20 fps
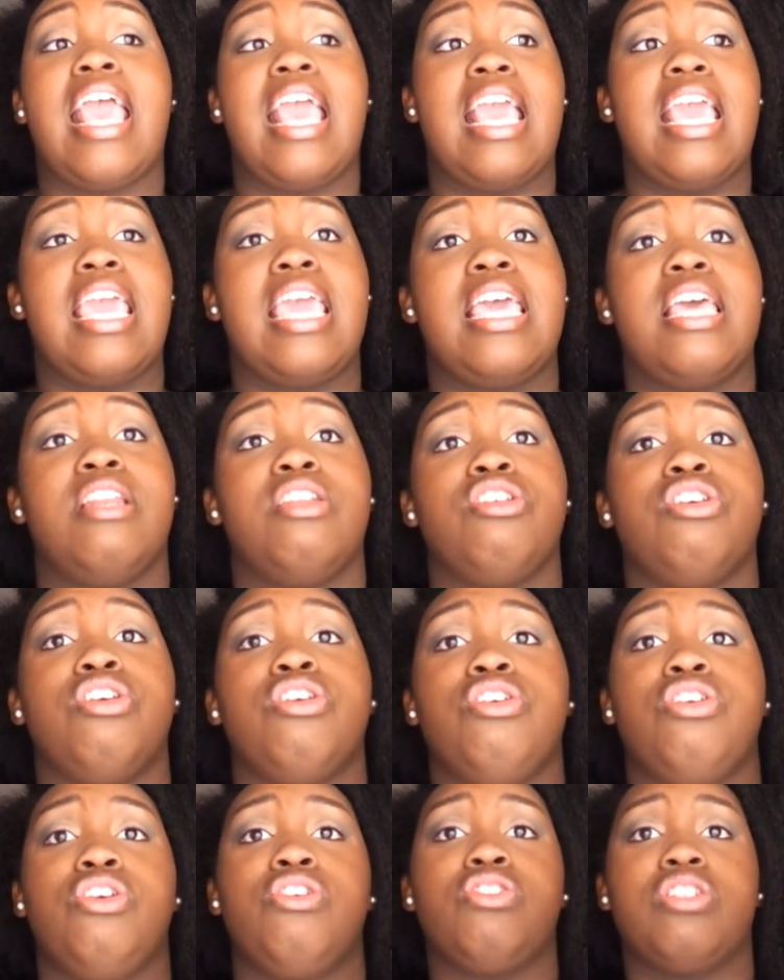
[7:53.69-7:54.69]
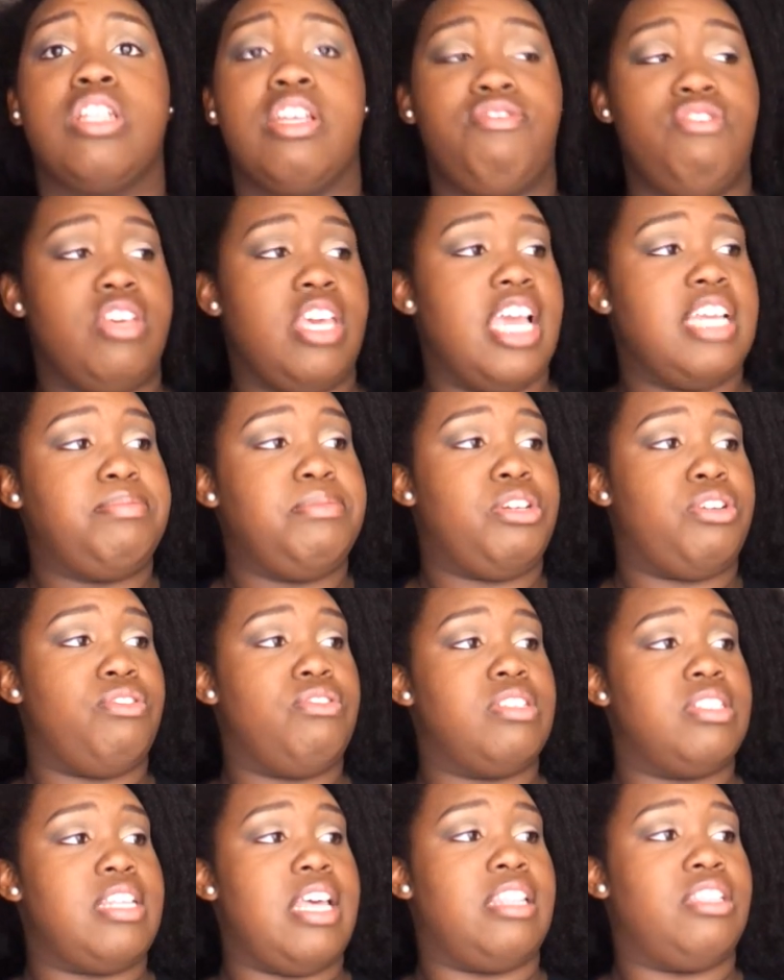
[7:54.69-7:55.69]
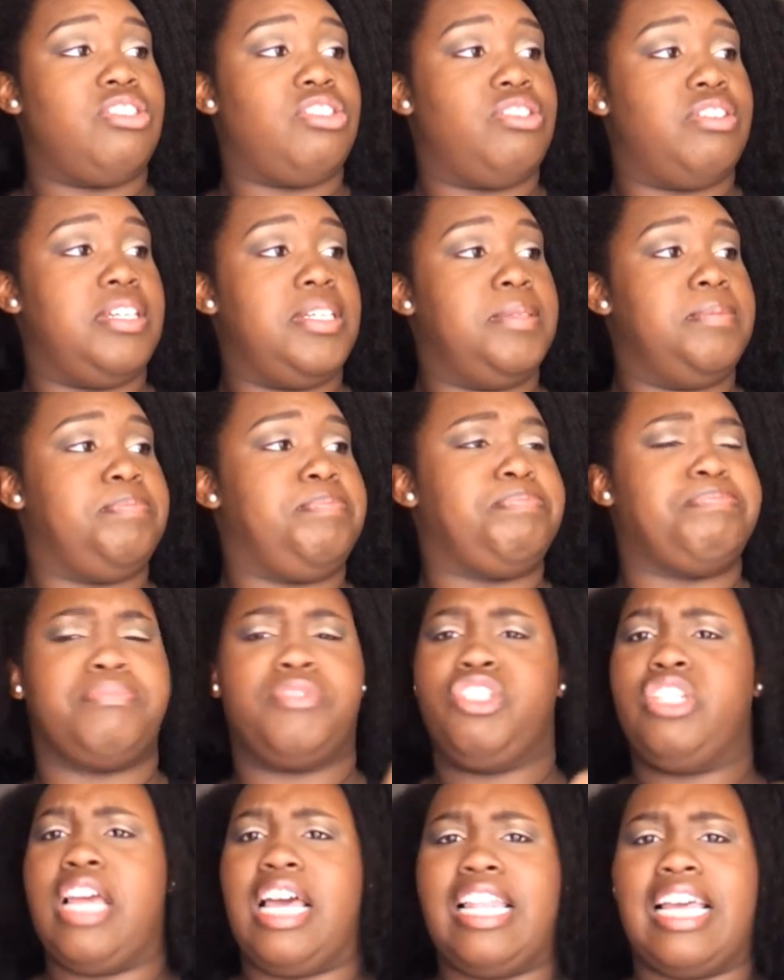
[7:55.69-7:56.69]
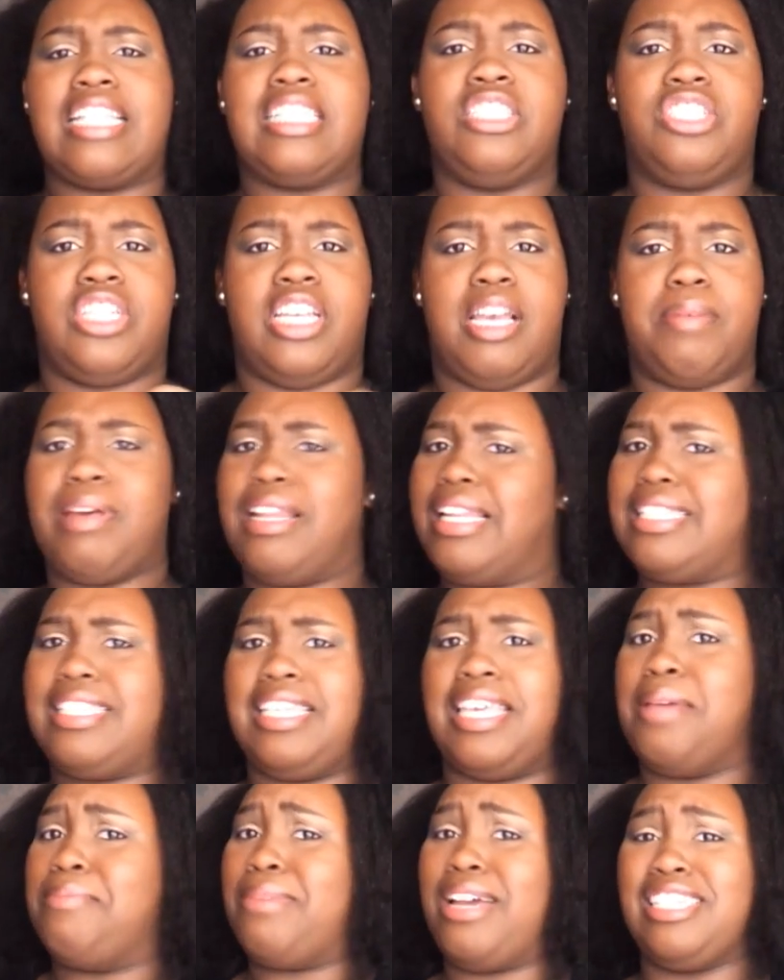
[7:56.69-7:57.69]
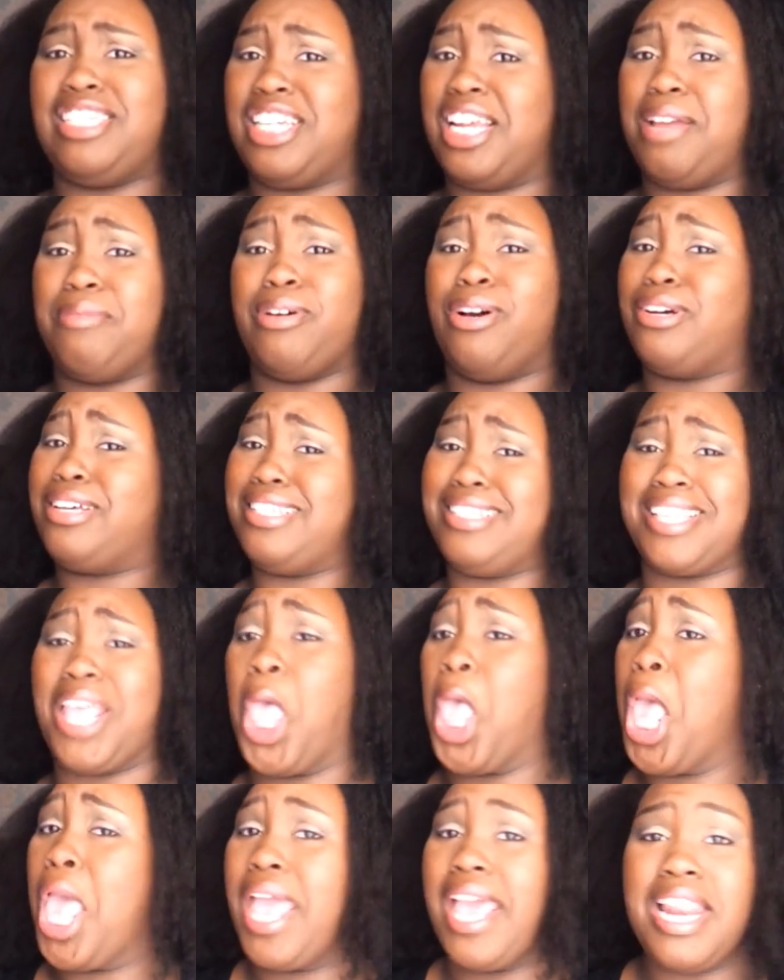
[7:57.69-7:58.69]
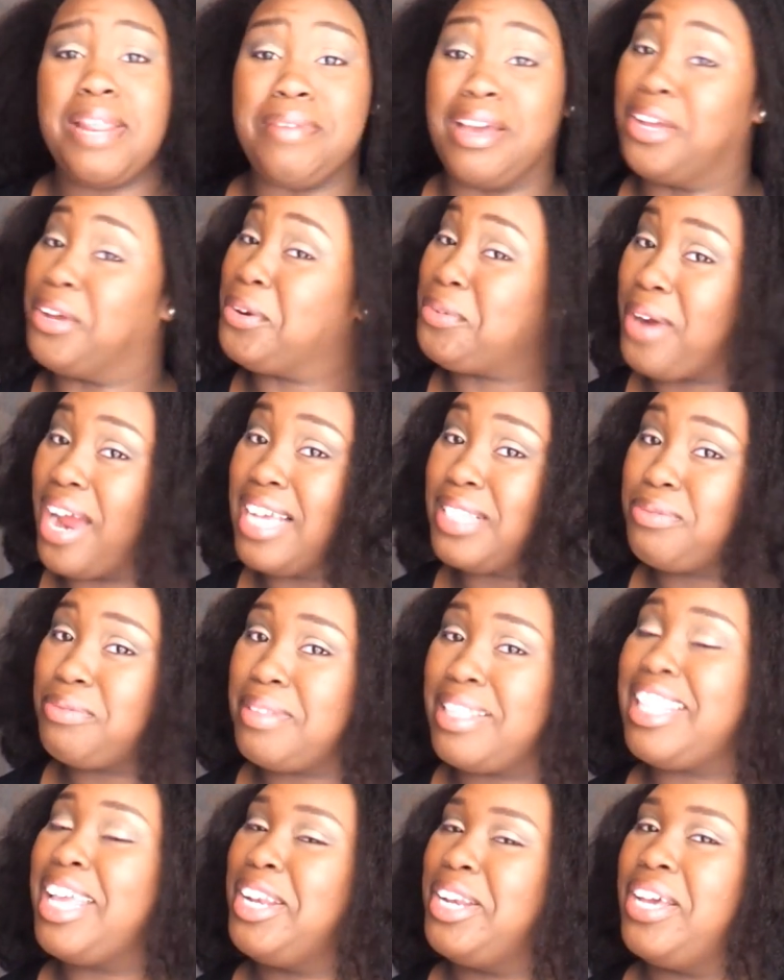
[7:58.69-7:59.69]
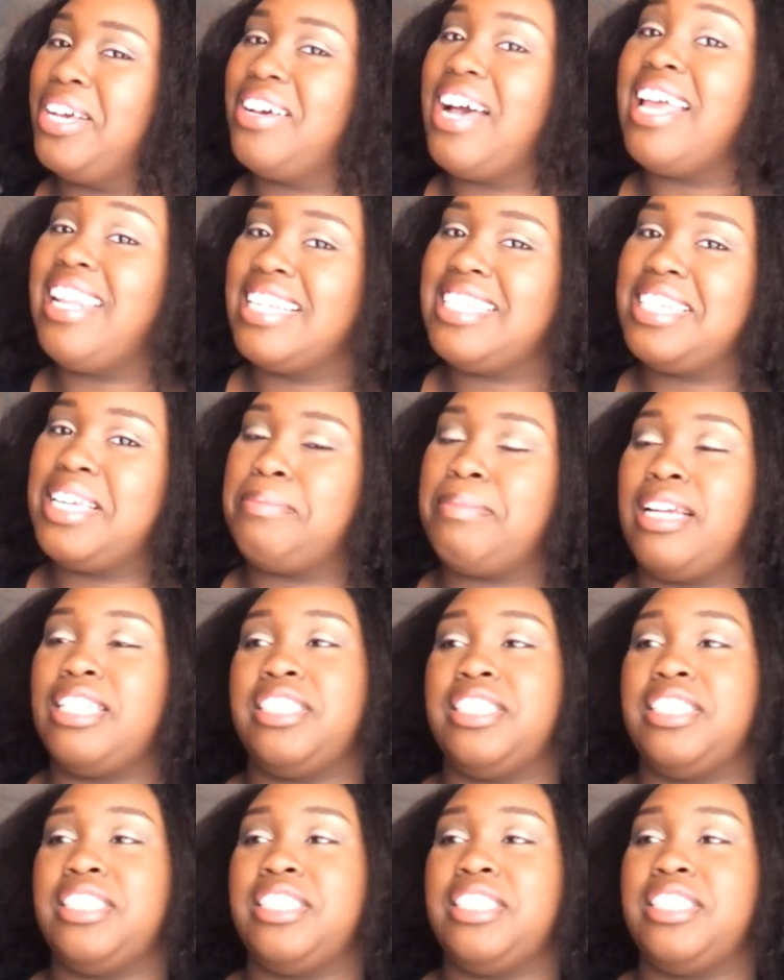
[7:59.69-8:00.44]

And usually, if you catch me cruising down the street, you know, I like to jam. I like to get my jam on, because anybody who rides with me, they know I like to get my